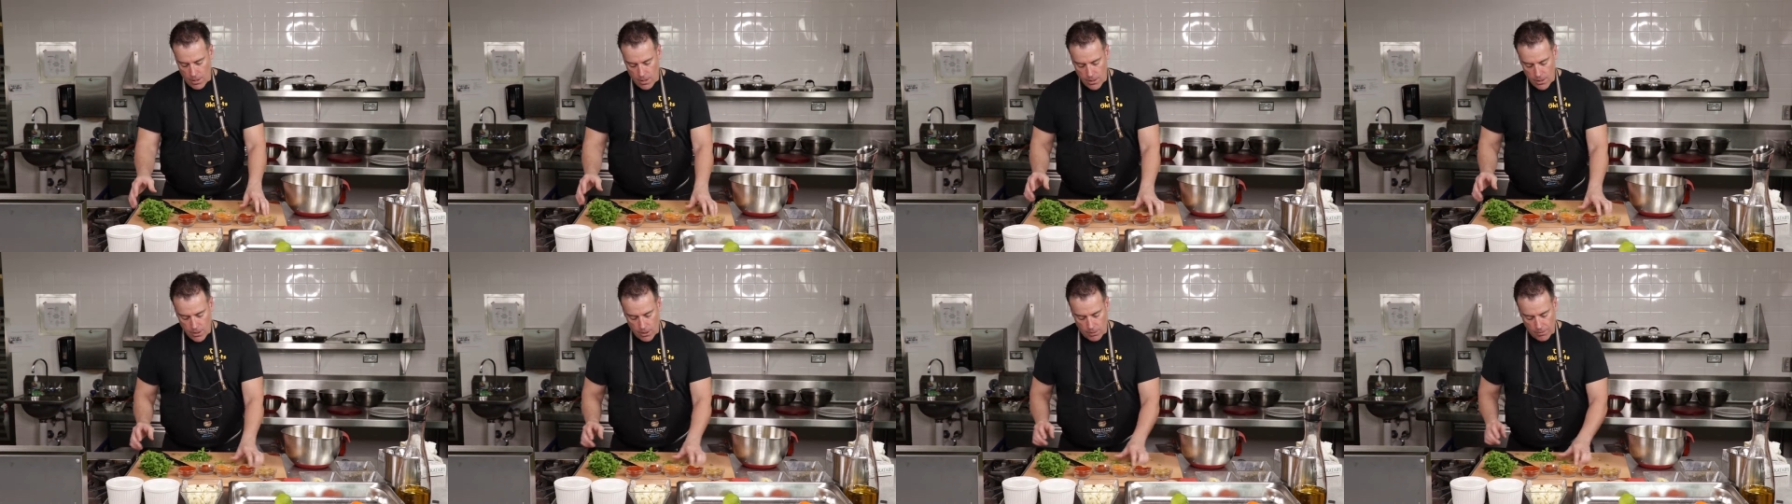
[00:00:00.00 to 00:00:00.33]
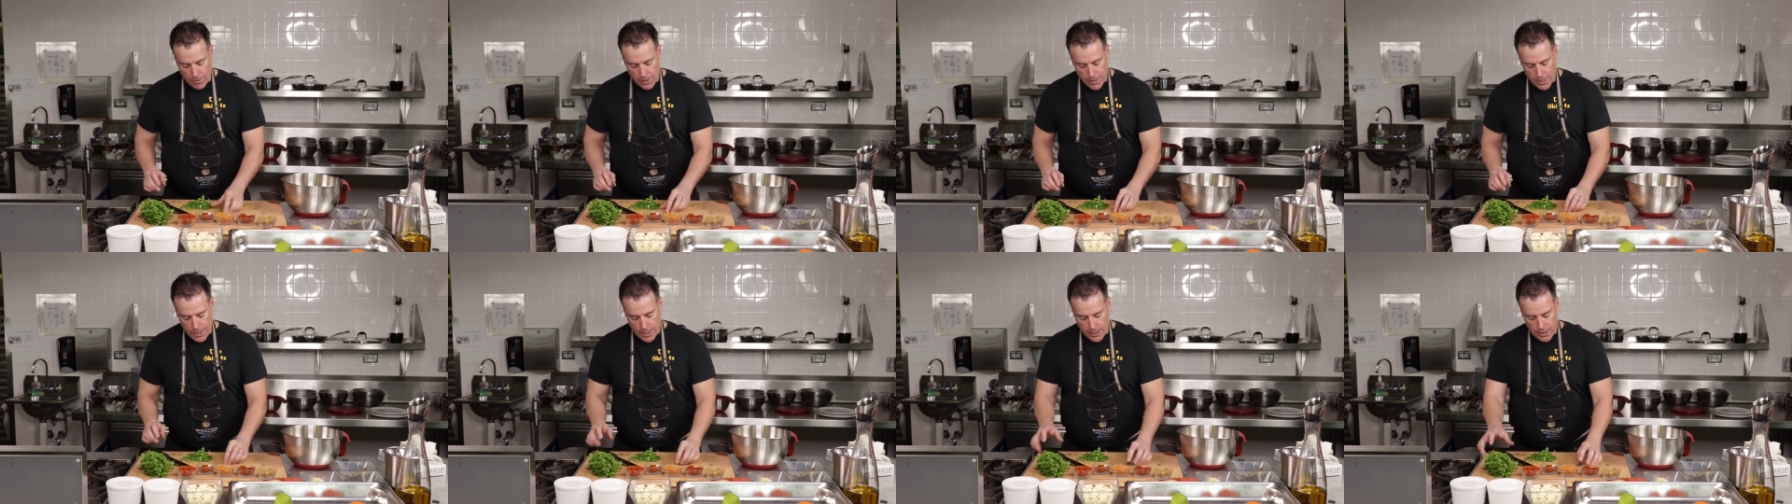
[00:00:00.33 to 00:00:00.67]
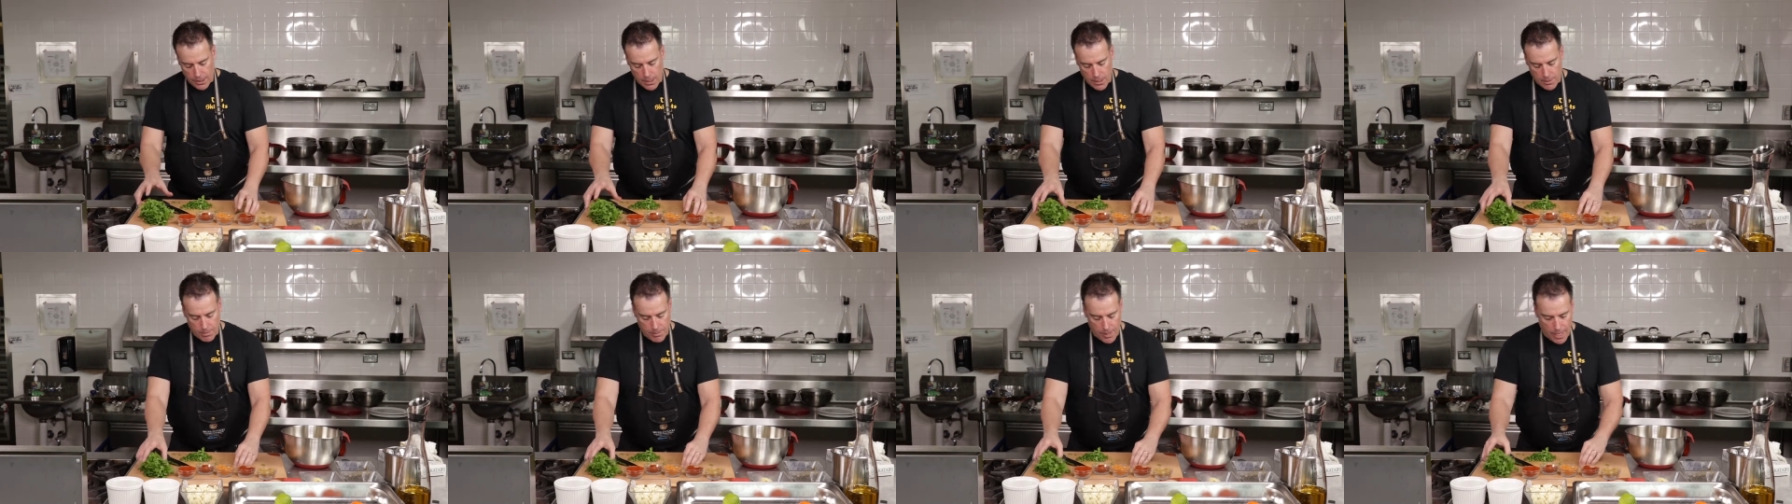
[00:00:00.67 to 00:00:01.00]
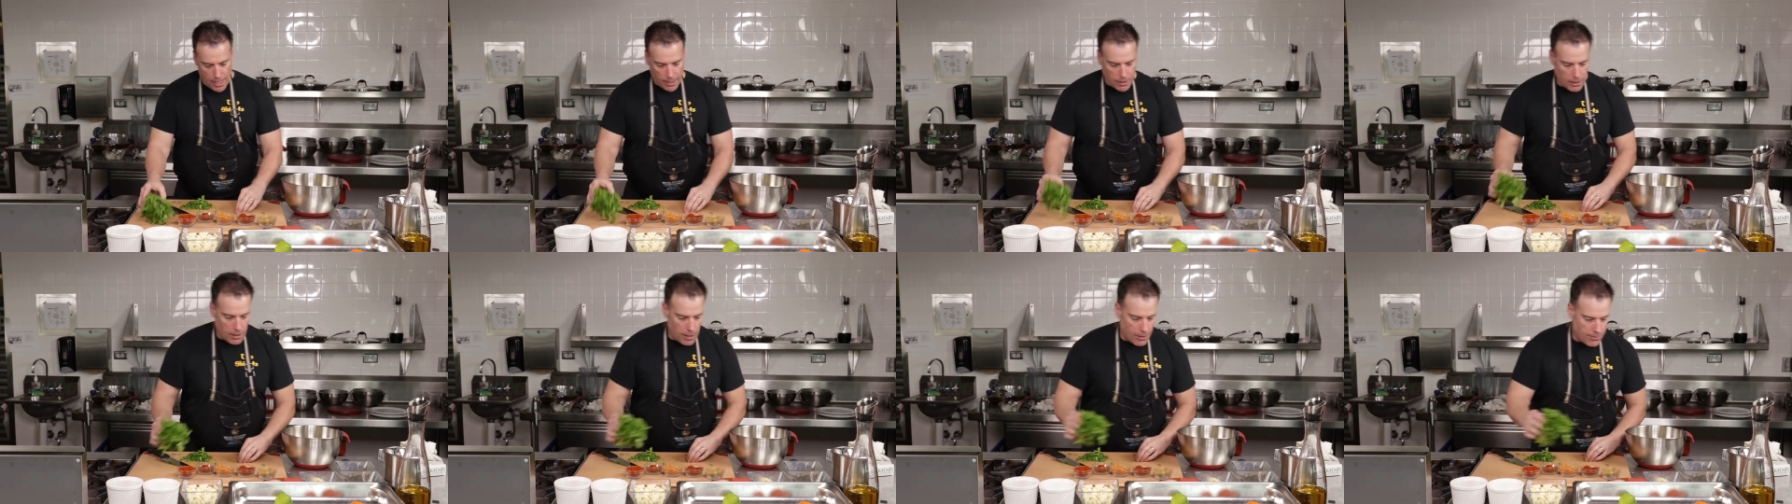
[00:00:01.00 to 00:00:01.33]
So I'm going to set this
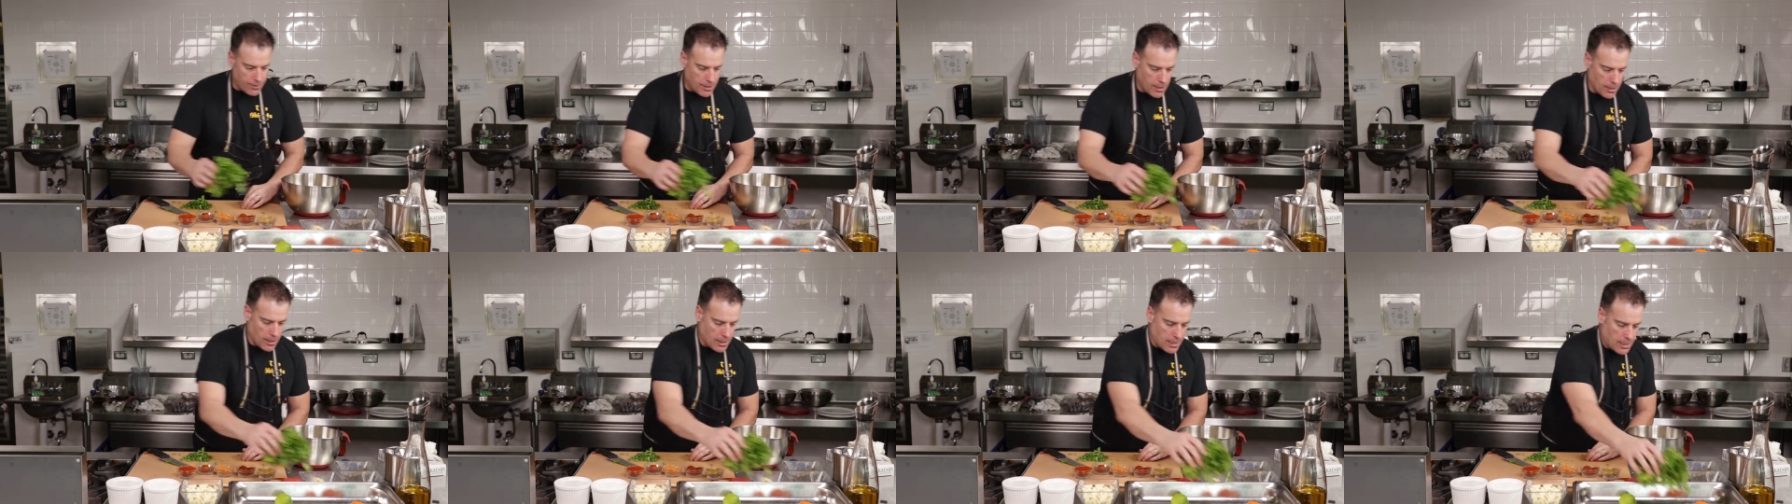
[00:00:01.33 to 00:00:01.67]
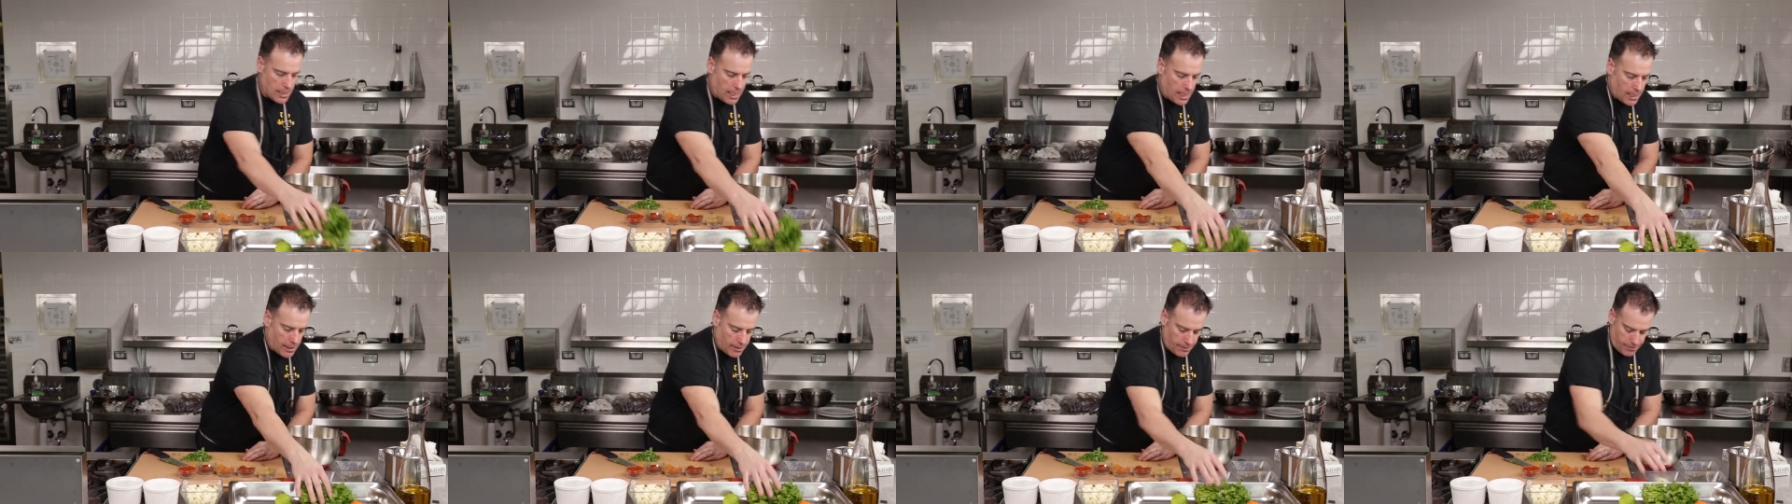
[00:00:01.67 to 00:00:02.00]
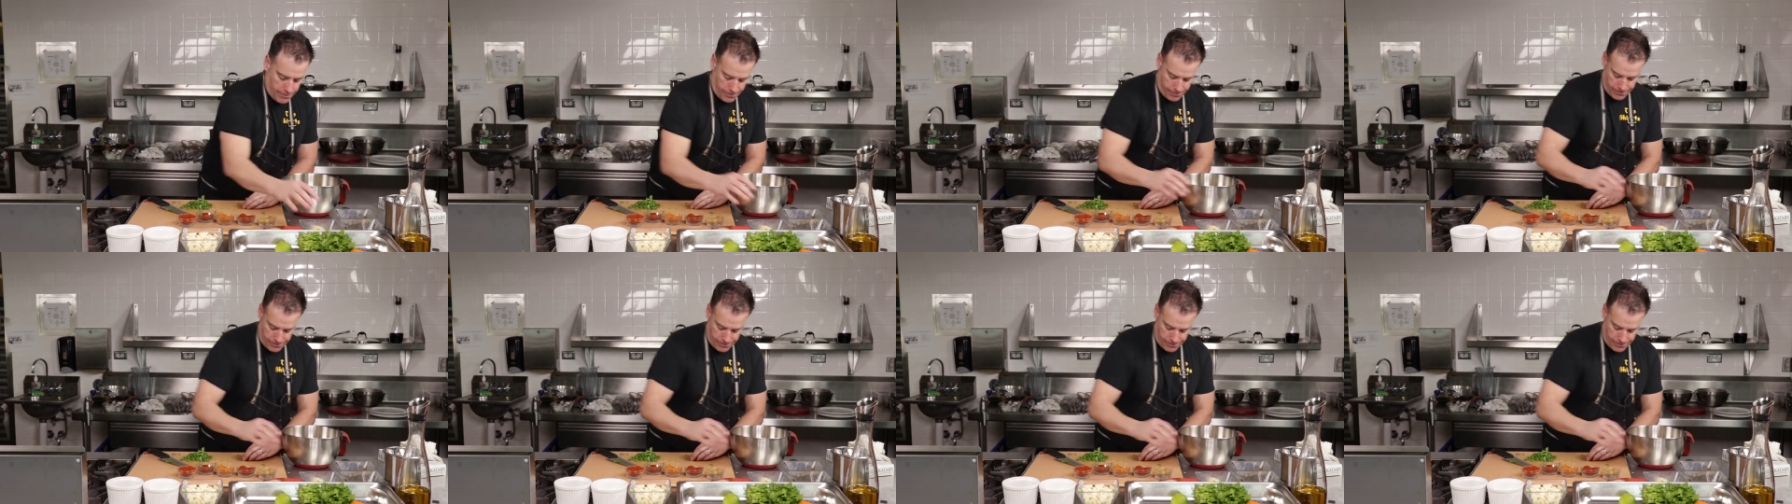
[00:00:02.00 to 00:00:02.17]
back off to the side.